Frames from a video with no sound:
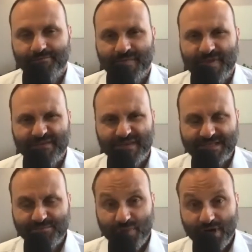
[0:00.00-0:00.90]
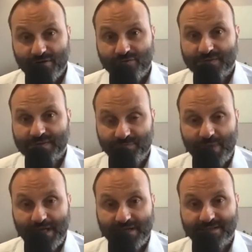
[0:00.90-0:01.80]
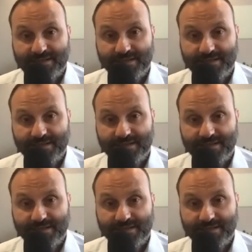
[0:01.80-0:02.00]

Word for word: this empirical space.